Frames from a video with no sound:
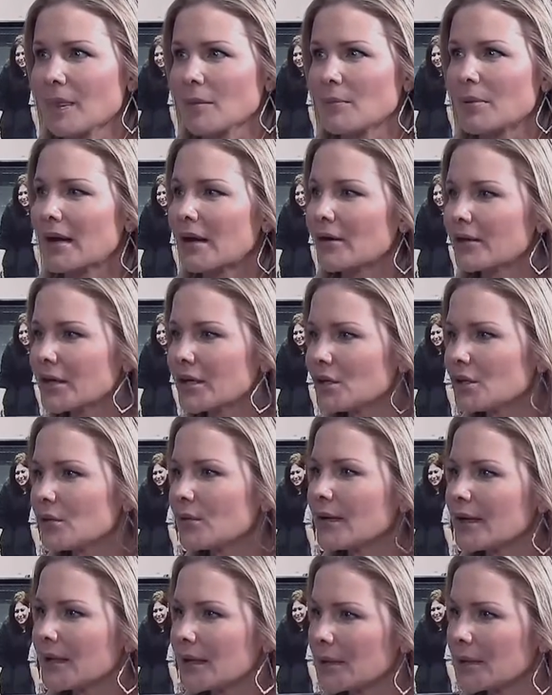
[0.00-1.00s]
But I already knew
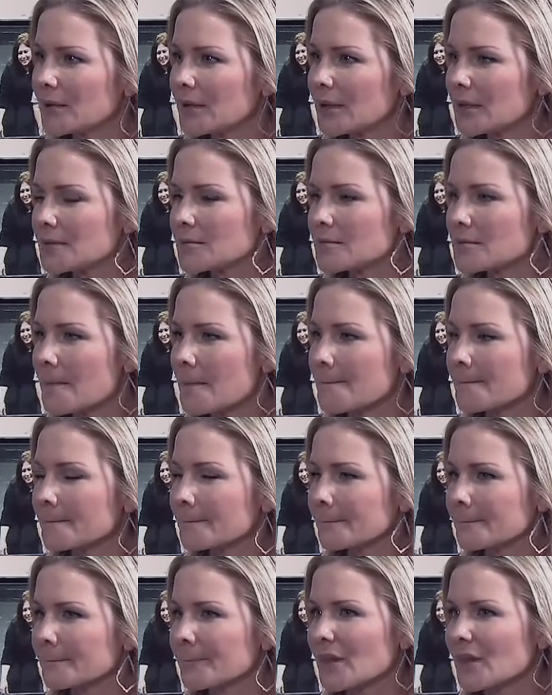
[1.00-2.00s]
him,
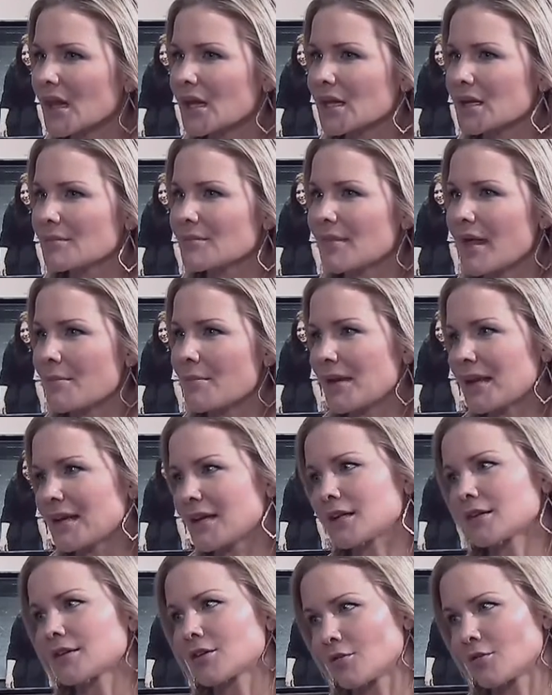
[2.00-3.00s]
and that made
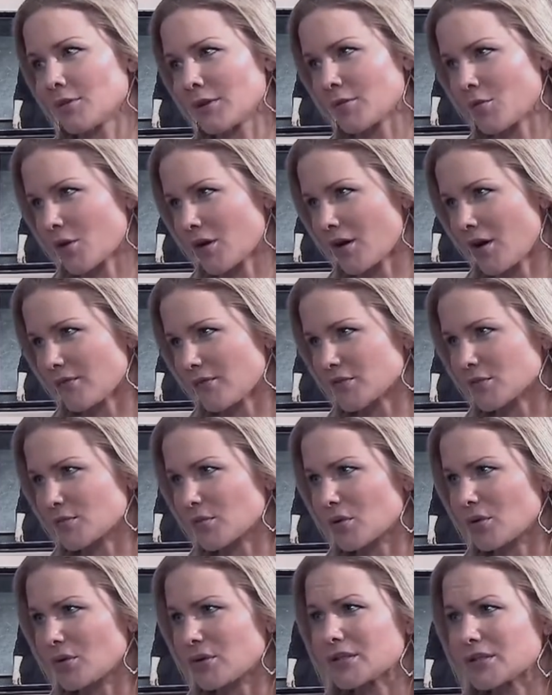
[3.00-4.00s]
it a little bit more
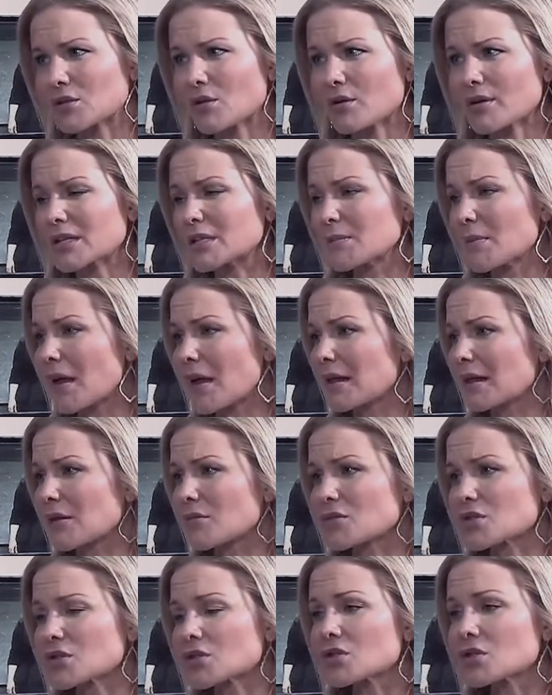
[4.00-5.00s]
comfortable. And Tori Spelling
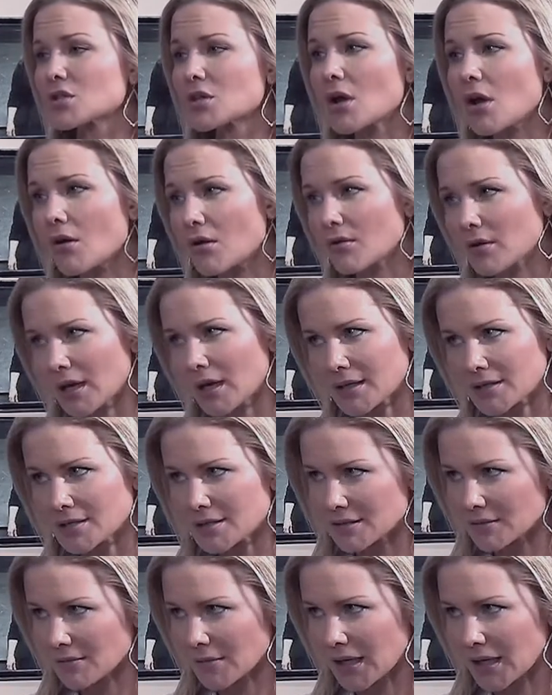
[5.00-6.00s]
was so
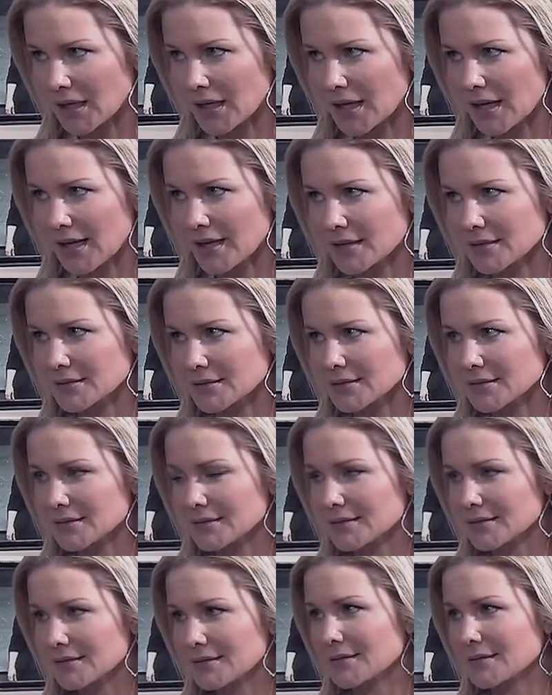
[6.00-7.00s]
nice to me,
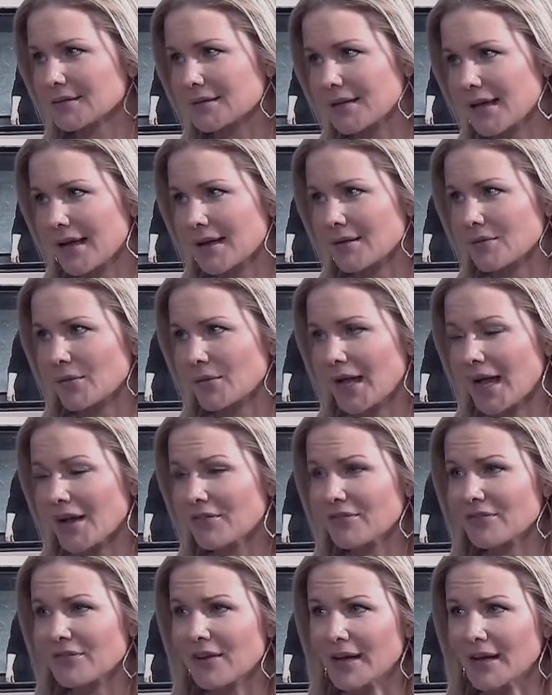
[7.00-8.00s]
and we
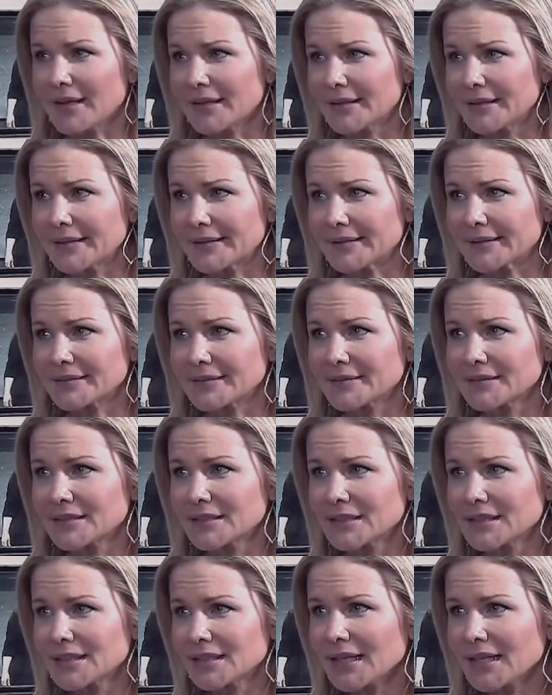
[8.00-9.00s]
had fun, and
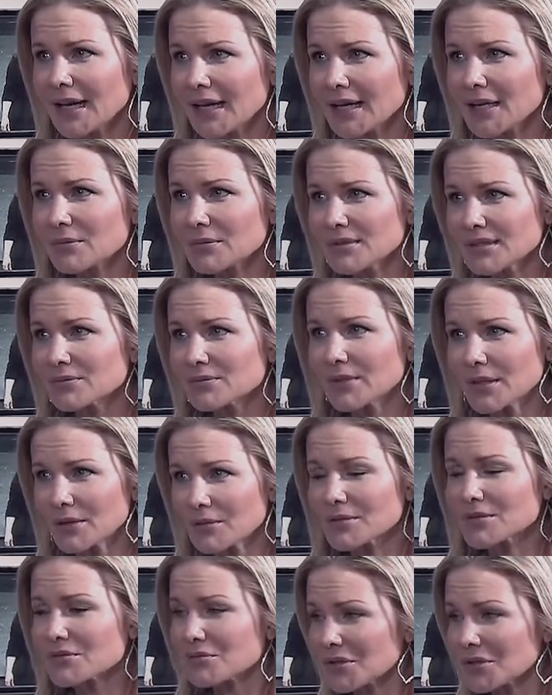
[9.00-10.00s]
it was
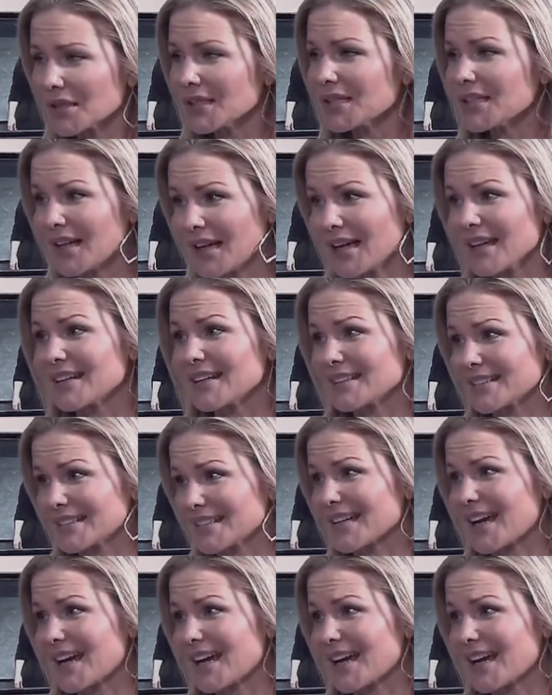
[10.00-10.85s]
really nice,